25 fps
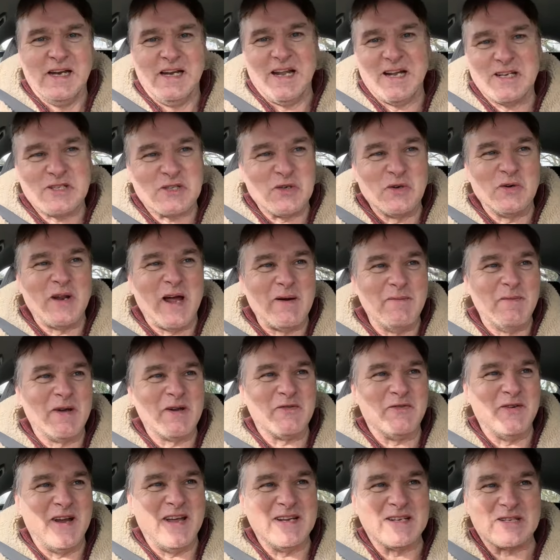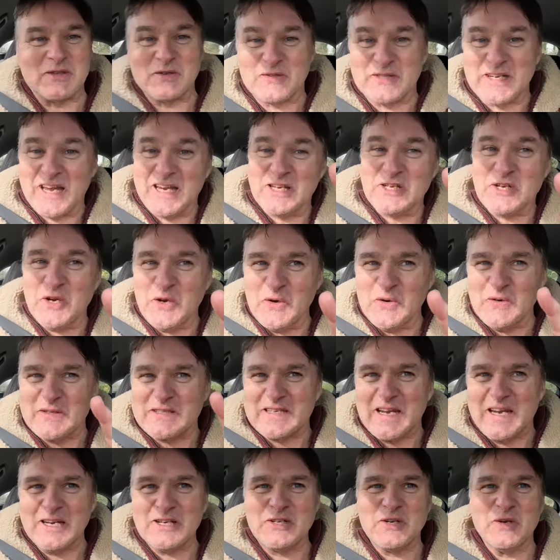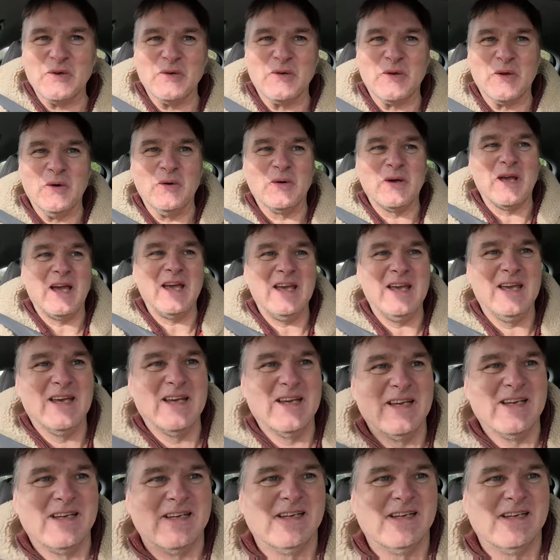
let's do that, my friend. So stay tuned, stay tuned. Okay.